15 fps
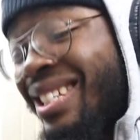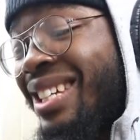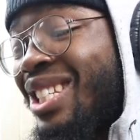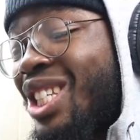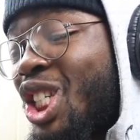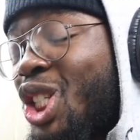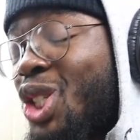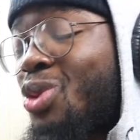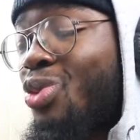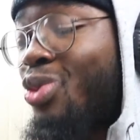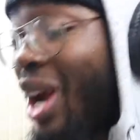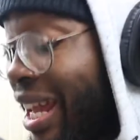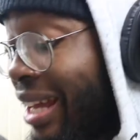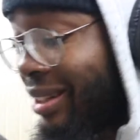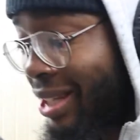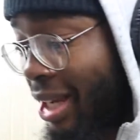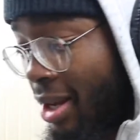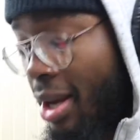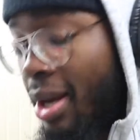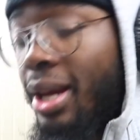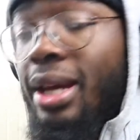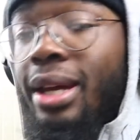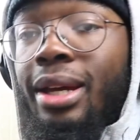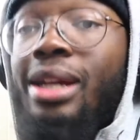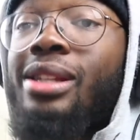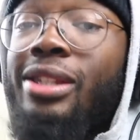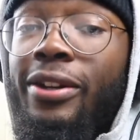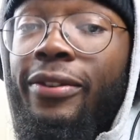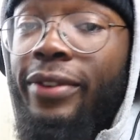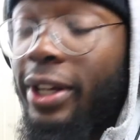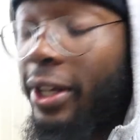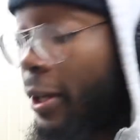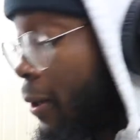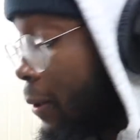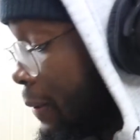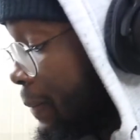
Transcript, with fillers: get straight into the video.